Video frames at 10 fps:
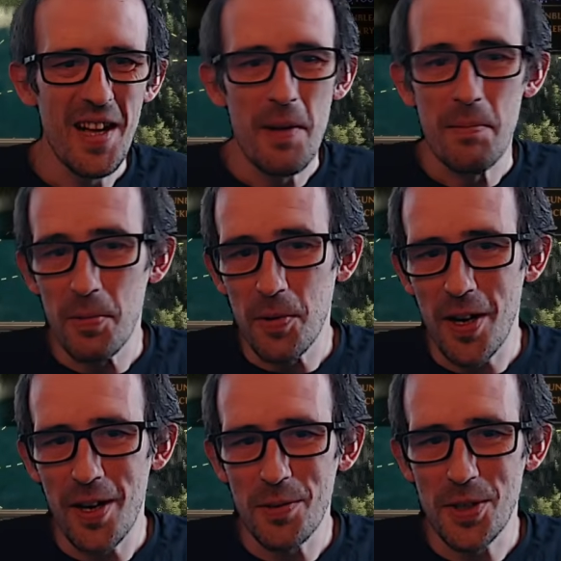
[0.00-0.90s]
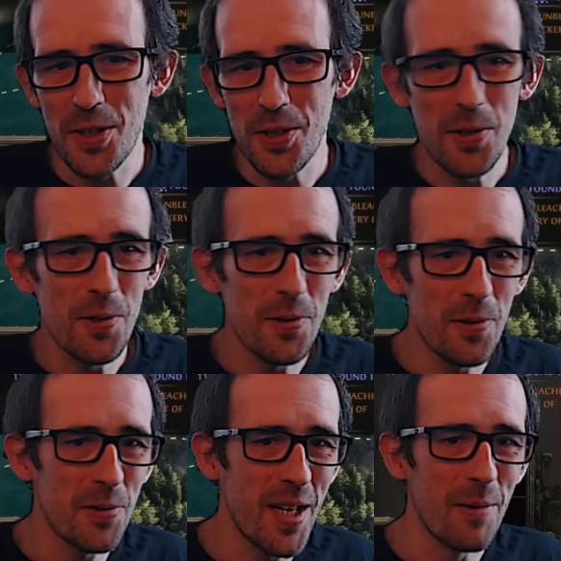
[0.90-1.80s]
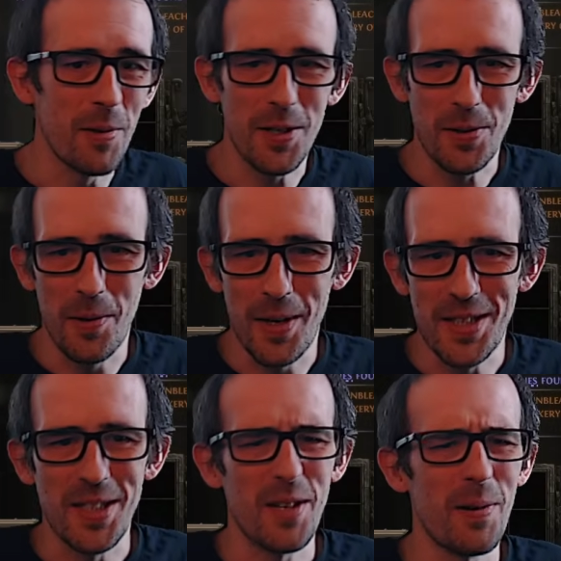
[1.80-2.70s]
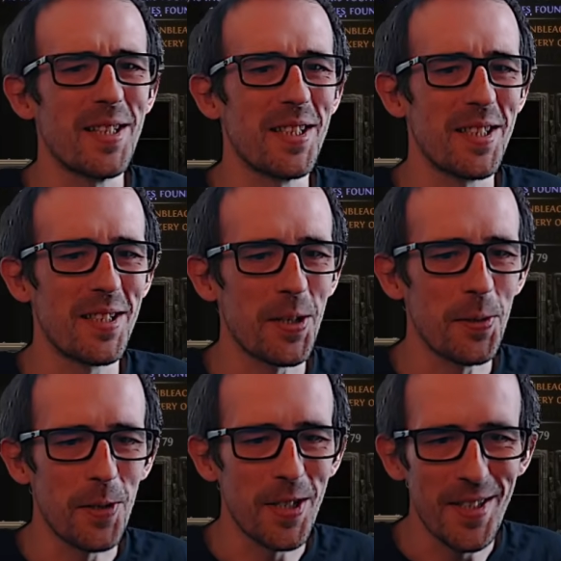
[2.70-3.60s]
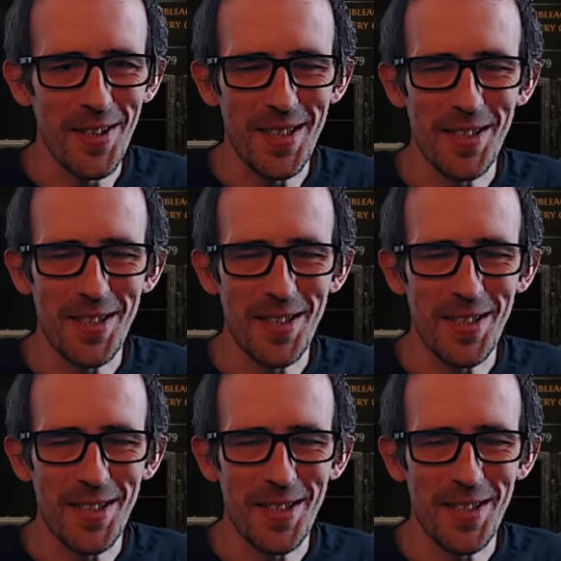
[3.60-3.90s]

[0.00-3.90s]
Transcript: we'll go to Oasis. Oasis is a good one. Nice